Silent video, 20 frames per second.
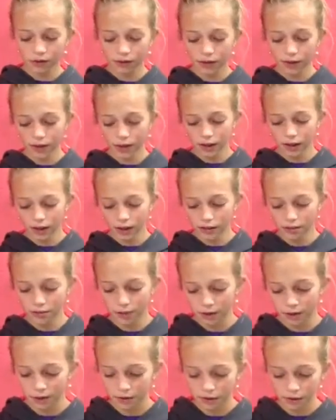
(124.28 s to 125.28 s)
did a
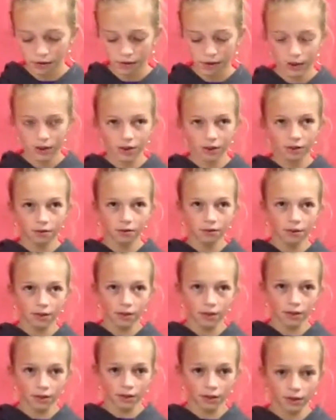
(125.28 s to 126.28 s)
22-question
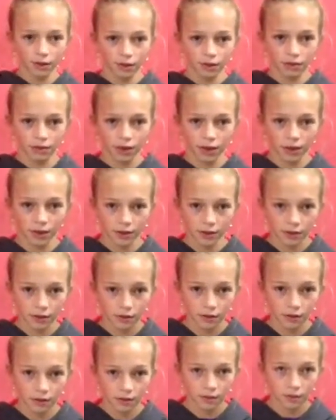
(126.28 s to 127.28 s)
quiz on those
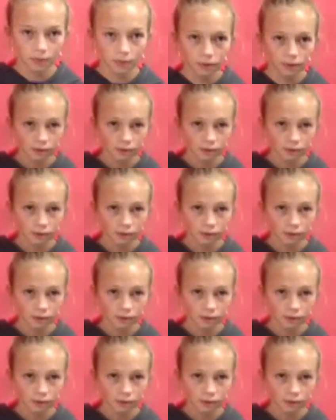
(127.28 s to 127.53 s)
lessons.